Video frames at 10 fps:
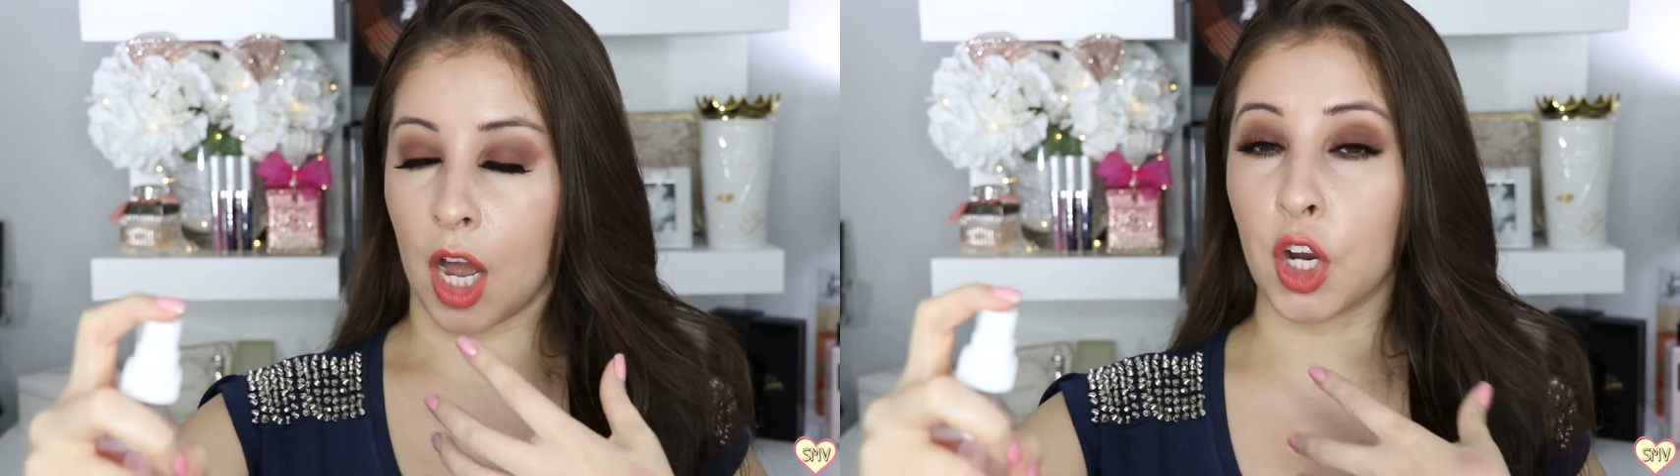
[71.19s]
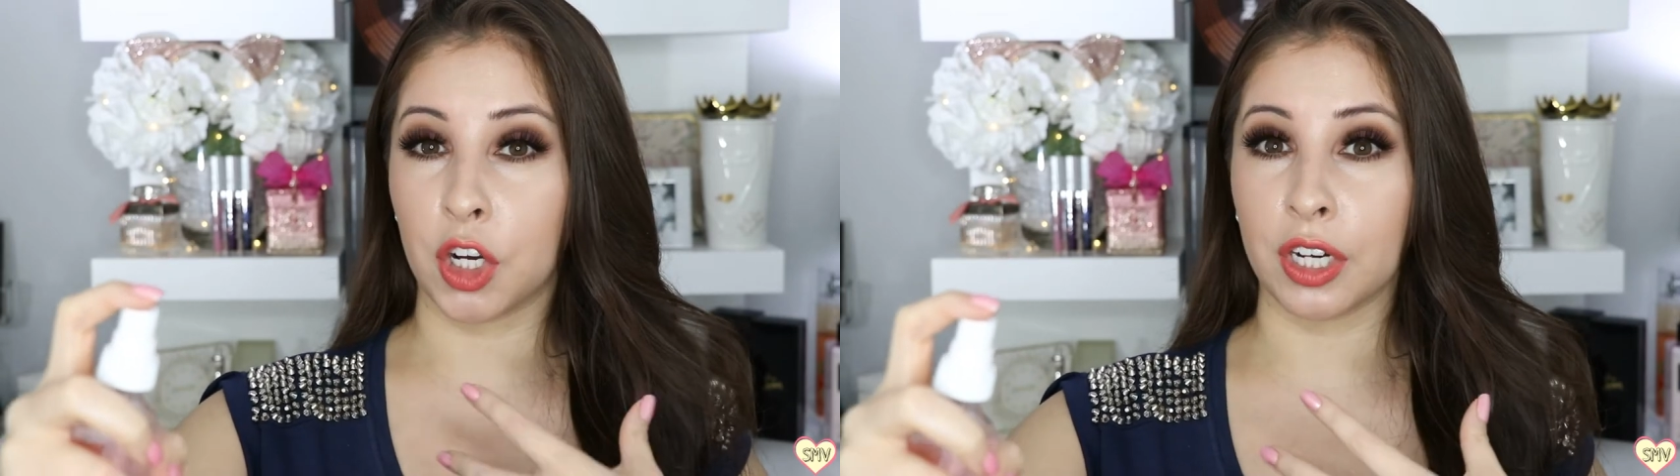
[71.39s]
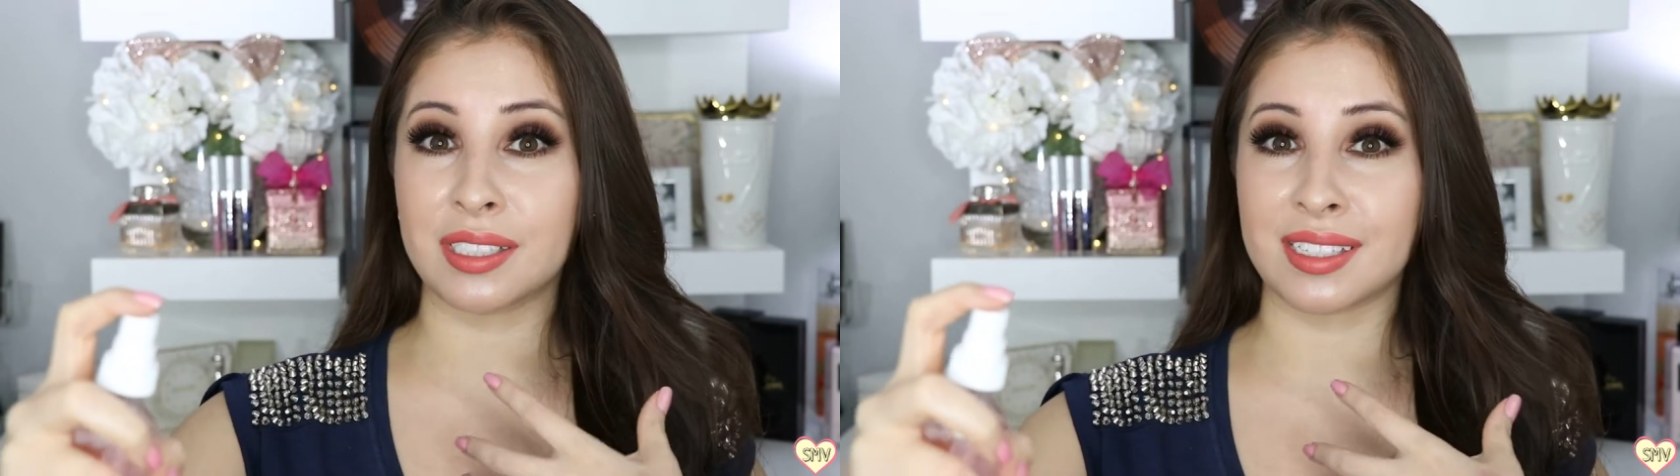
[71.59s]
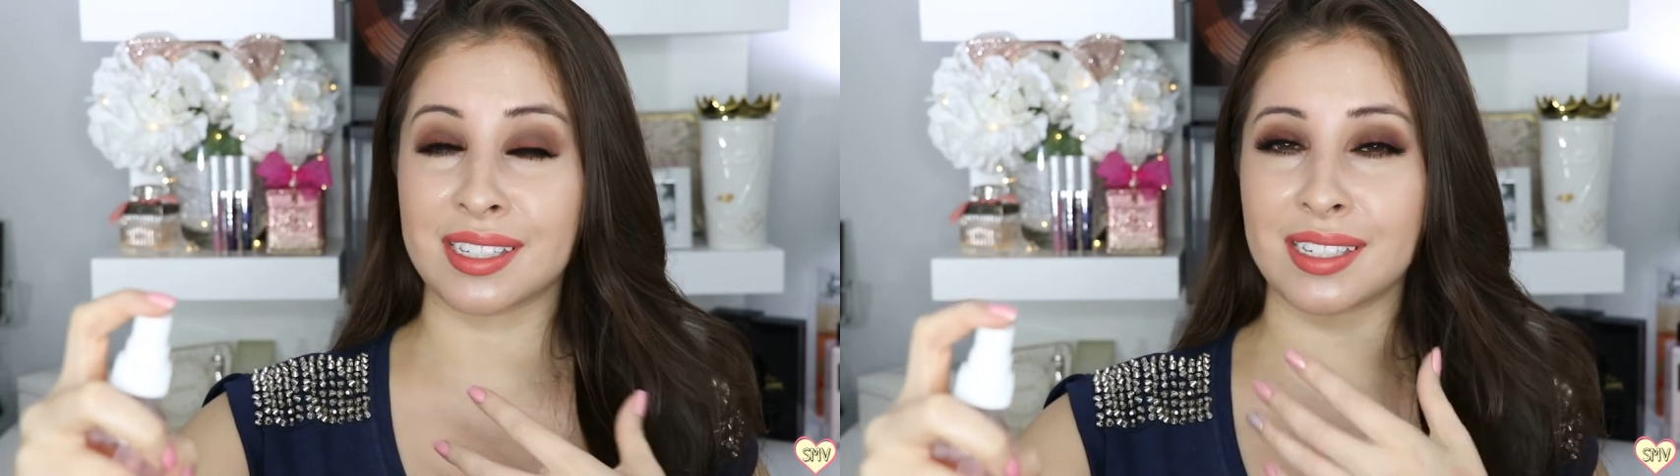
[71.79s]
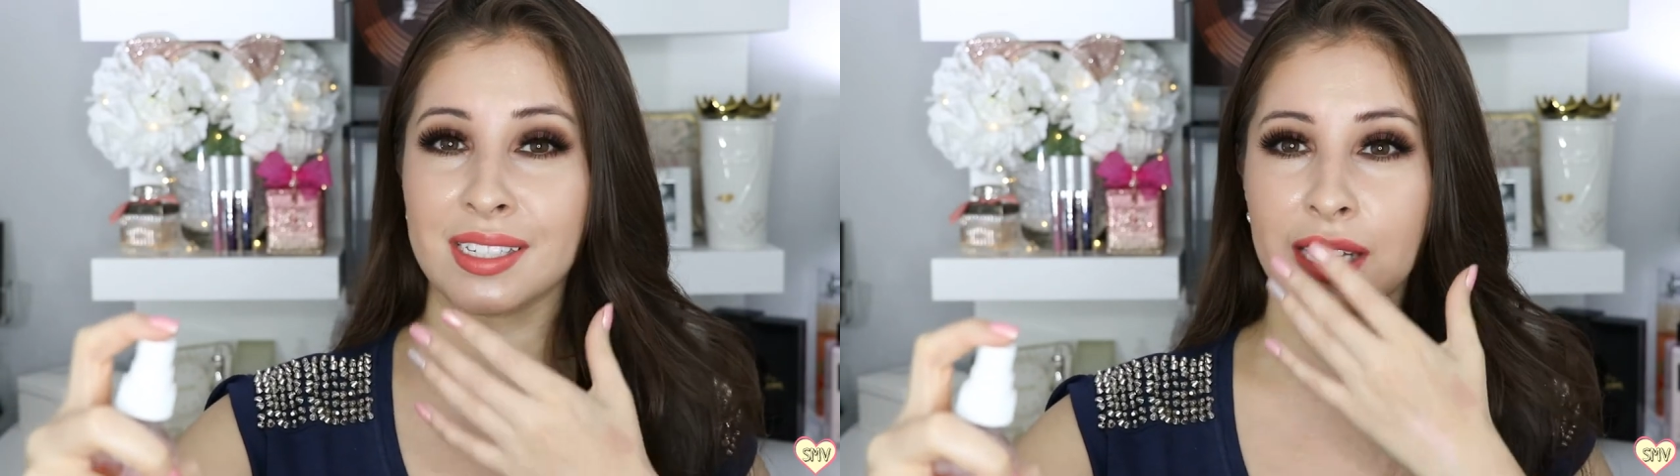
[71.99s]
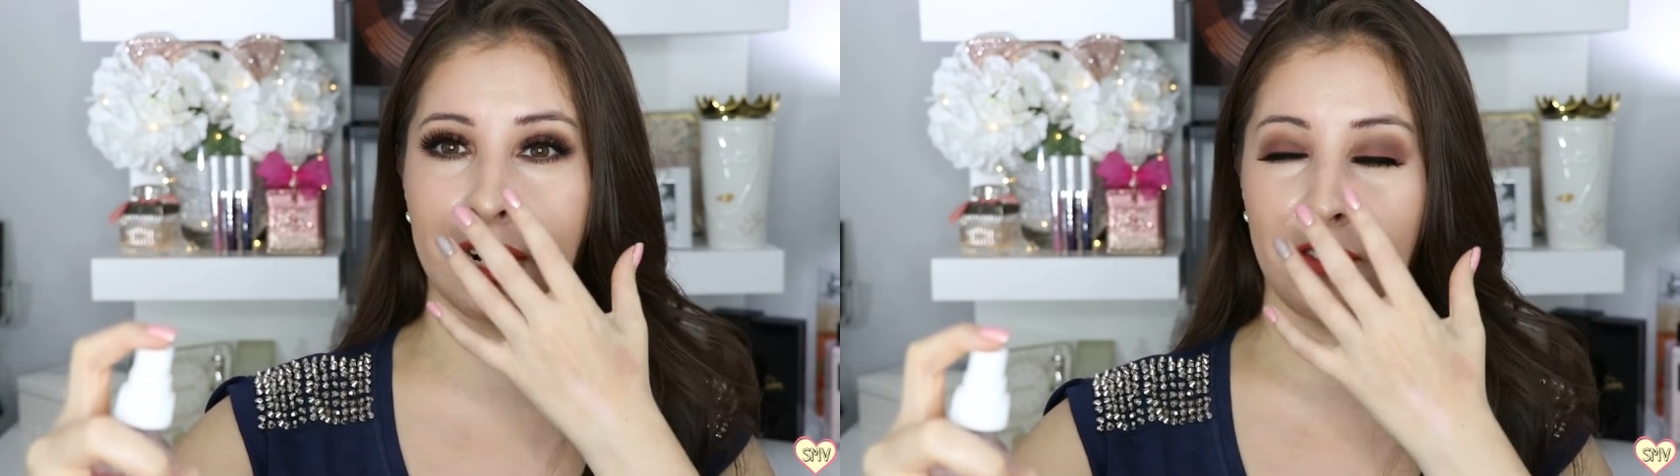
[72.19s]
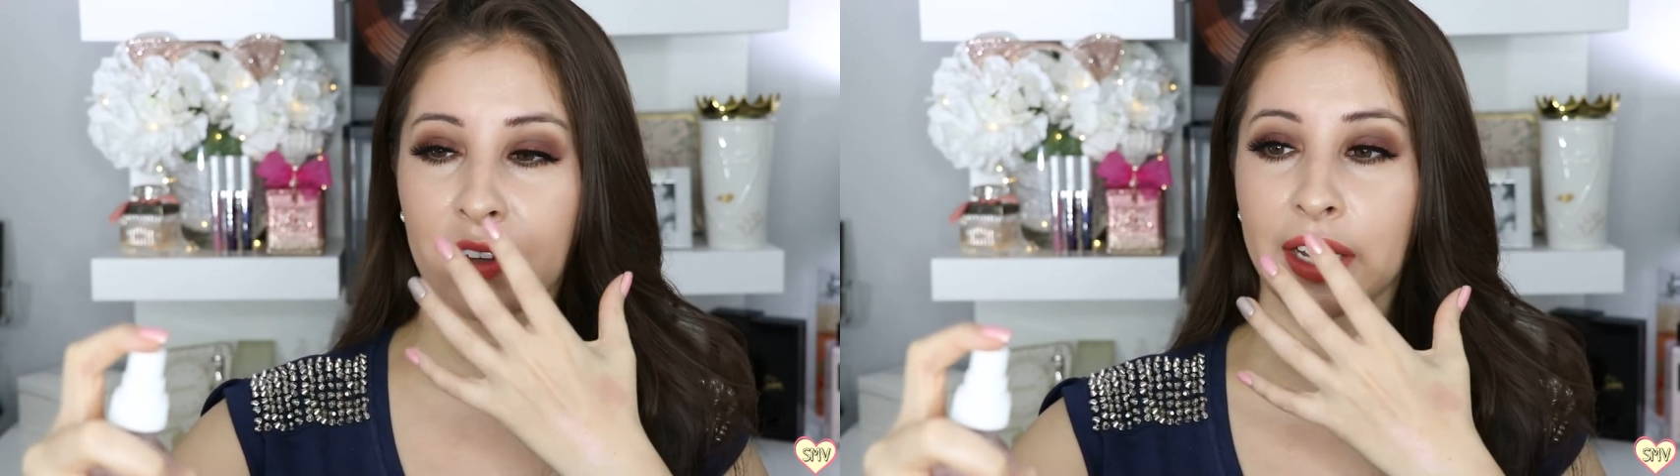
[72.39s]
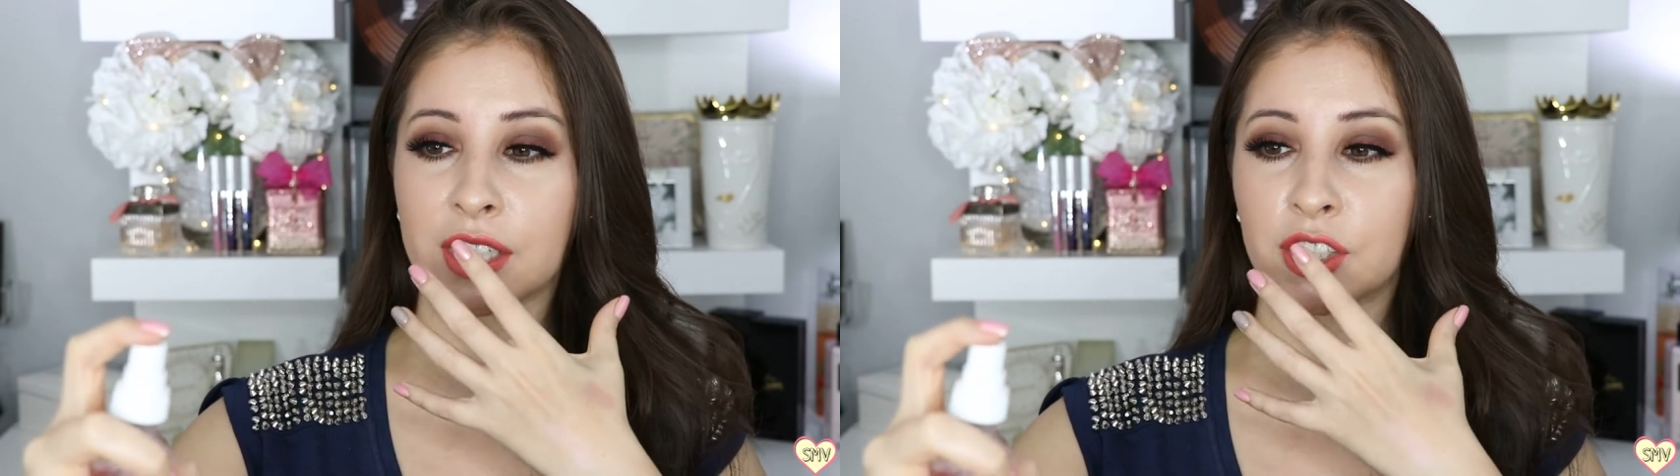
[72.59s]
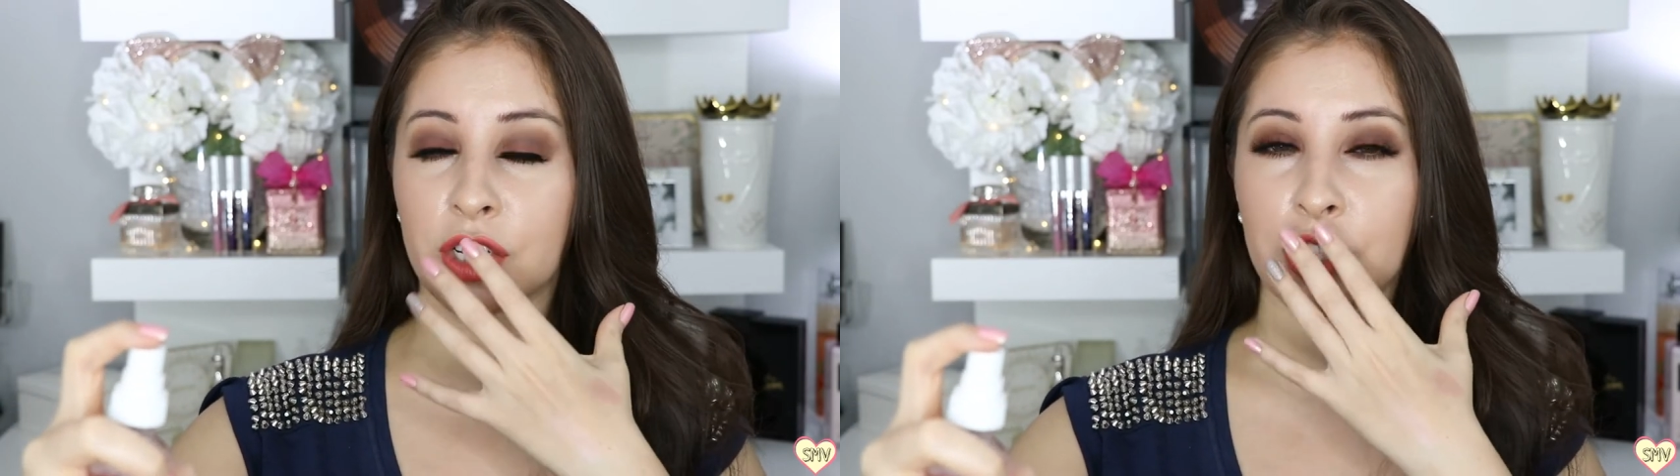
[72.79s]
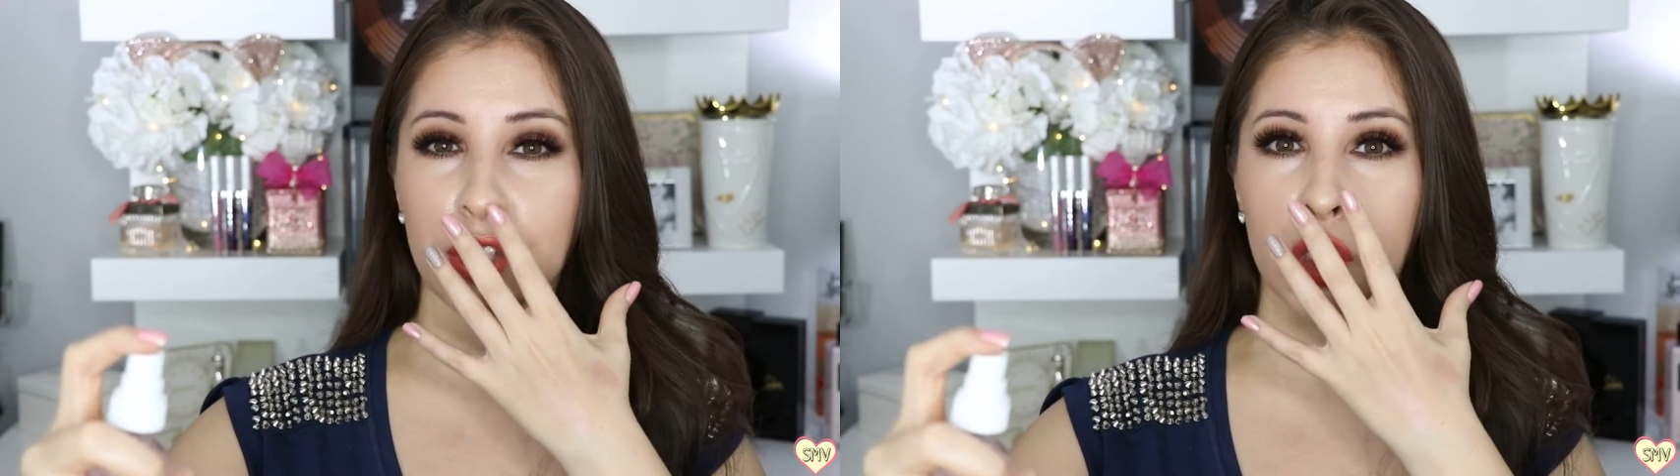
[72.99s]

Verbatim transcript: a good distance, and I feel like it just